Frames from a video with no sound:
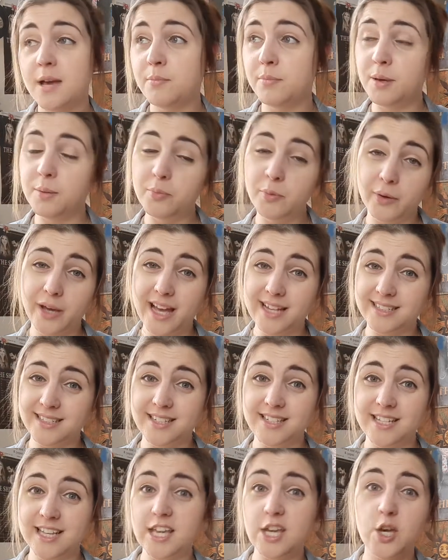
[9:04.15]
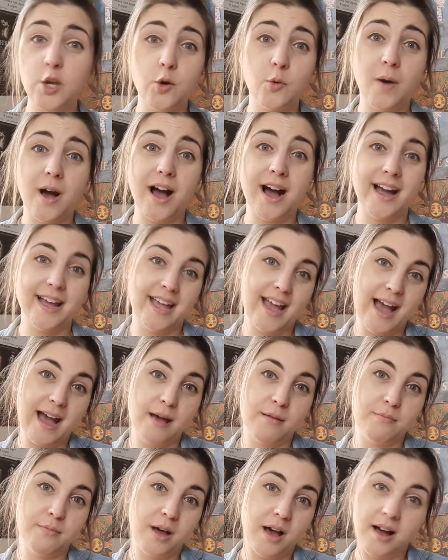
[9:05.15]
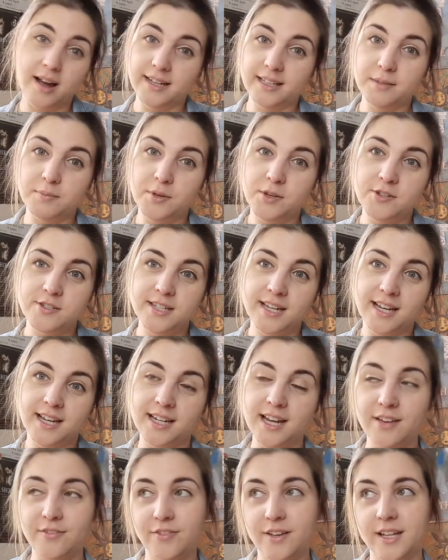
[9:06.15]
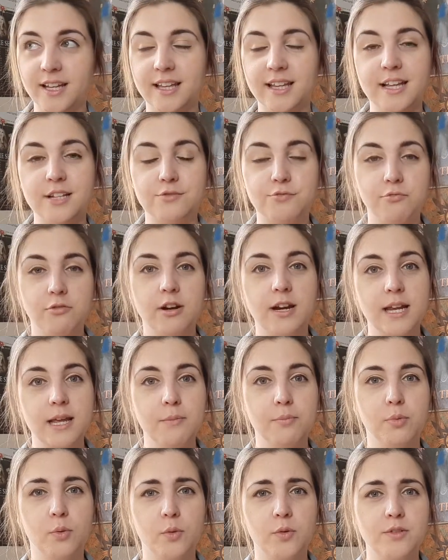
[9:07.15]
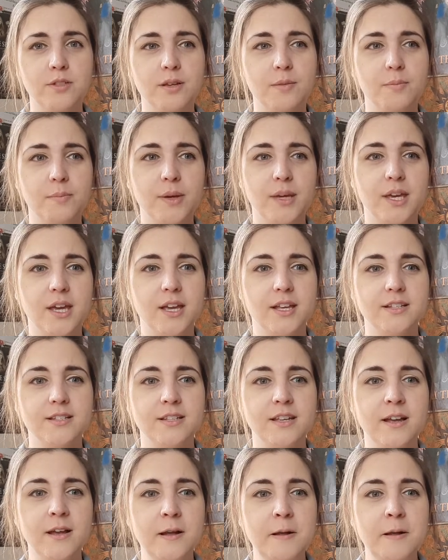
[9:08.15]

People get to see who I am behind the music, and I feel like that's really important because